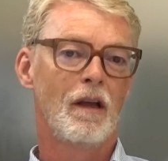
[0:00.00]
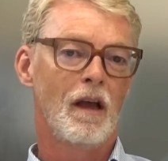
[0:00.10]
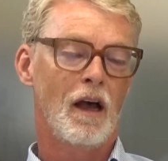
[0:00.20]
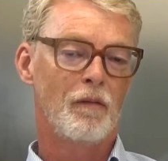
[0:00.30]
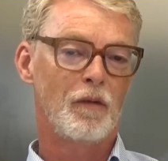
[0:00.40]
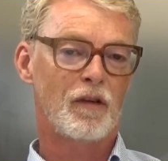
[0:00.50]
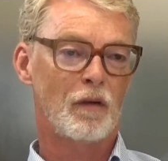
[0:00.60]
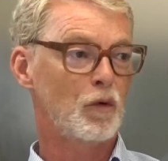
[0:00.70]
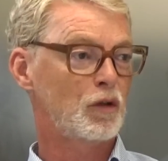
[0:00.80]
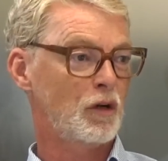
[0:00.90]
And we said,
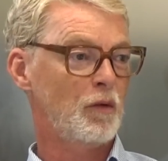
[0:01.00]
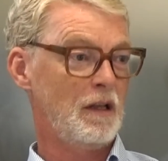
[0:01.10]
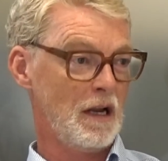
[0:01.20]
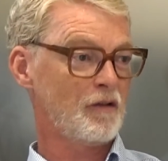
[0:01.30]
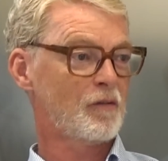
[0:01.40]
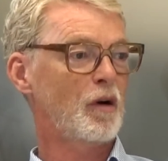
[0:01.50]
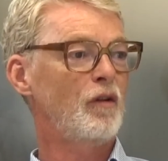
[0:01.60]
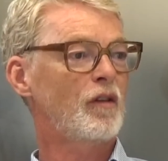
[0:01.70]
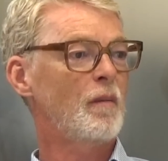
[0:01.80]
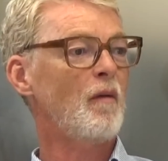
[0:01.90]
well, let's
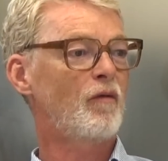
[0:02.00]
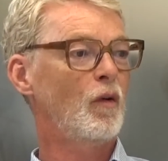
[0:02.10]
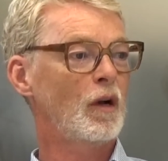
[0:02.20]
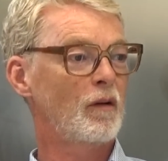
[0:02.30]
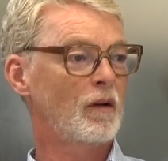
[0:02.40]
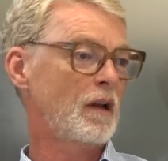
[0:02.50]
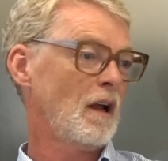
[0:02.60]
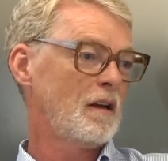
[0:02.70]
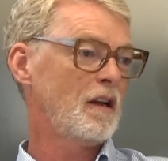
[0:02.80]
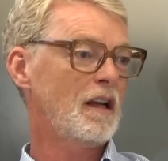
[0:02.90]
spruce them up for you
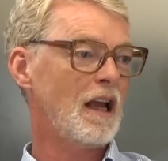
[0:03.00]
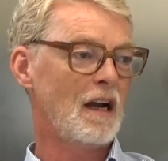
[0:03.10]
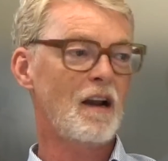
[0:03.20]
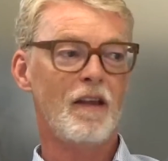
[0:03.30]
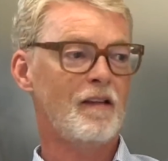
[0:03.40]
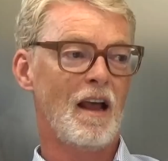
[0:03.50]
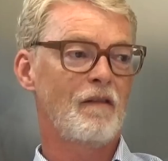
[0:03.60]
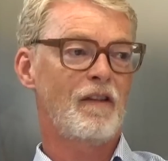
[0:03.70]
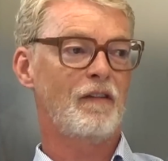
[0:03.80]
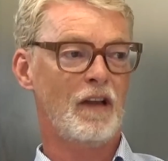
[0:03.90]
and you can get another 10,
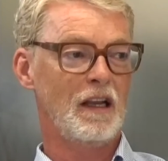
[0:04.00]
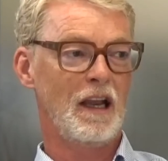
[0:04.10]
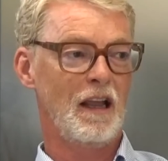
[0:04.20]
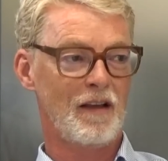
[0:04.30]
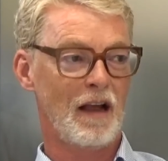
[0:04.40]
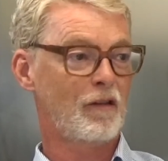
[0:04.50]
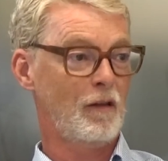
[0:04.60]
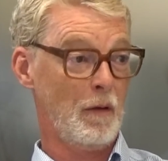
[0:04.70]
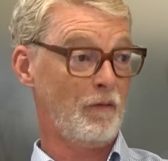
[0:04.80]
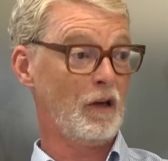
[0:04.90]
15 years out of
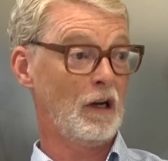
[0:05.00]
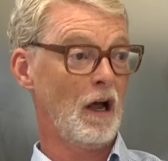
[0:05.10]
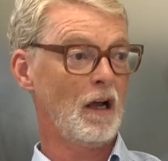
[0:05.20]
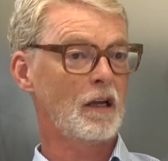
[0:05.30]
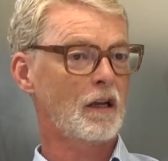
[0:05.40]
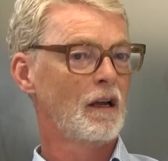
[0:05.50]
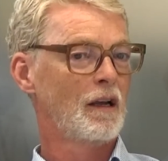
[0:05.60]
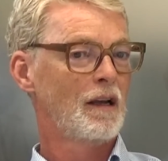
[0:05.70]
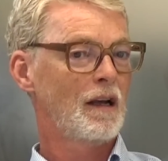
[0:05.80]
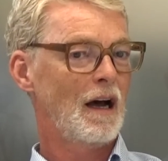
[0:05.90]
them if you'd like.
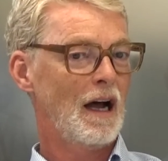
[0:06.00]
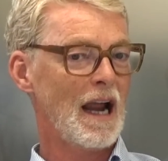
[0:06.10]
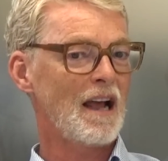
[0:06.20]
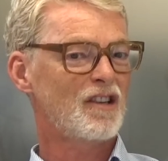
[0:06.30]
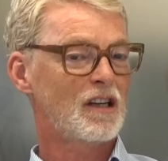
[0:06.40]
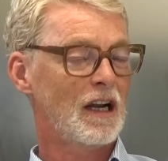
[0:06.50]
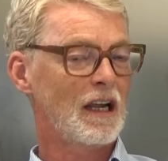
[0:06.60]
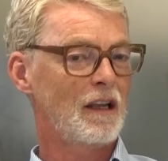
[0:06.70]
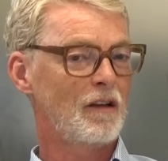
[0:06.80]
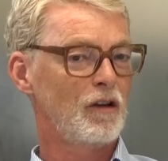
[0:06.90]
And
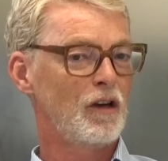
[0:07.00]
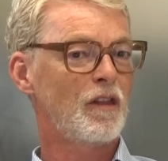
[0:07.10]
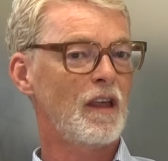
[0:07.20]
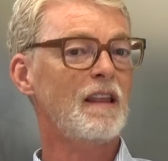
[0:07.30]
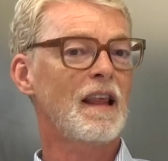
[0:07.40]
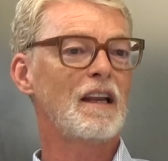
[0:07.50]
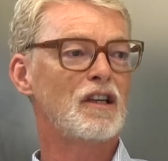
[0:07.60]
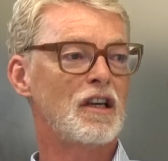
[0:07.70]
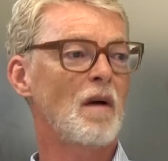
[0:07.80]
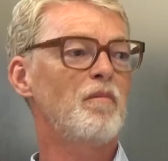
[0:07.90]
actually, you'd think they'd
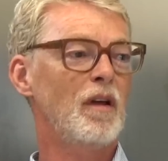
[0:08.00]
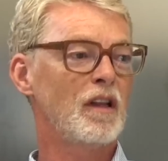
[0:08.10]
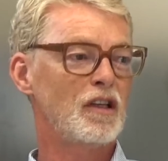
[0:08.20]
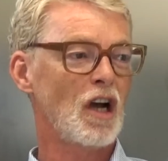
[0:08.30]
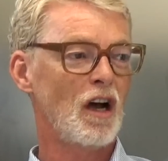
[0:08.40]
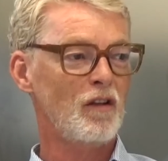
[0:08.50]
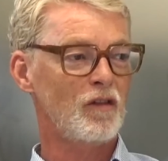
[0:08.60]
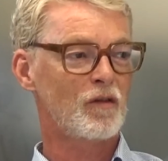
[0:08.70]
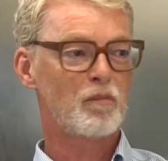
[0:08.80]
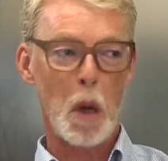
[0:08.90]
jump at the
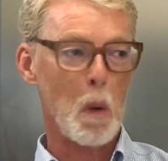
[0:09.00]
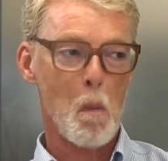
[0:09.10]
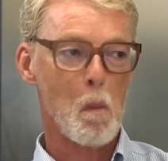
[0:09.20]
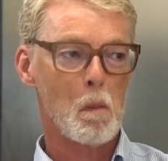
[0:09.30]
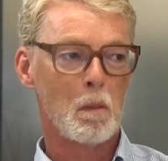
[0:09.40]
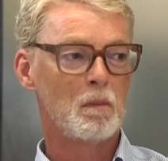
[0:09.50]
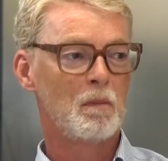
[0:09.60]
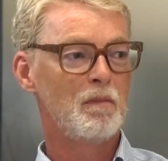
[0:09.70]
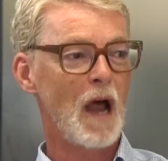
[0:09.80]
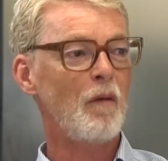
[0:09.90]
chance, but
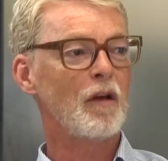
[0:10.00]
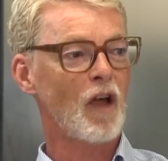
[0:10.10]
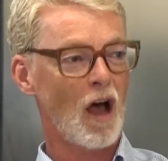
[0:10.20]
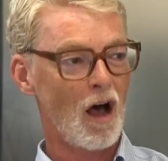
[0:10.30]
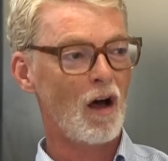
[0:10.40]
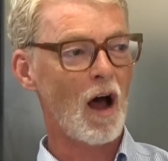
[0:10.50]
no, it's hard.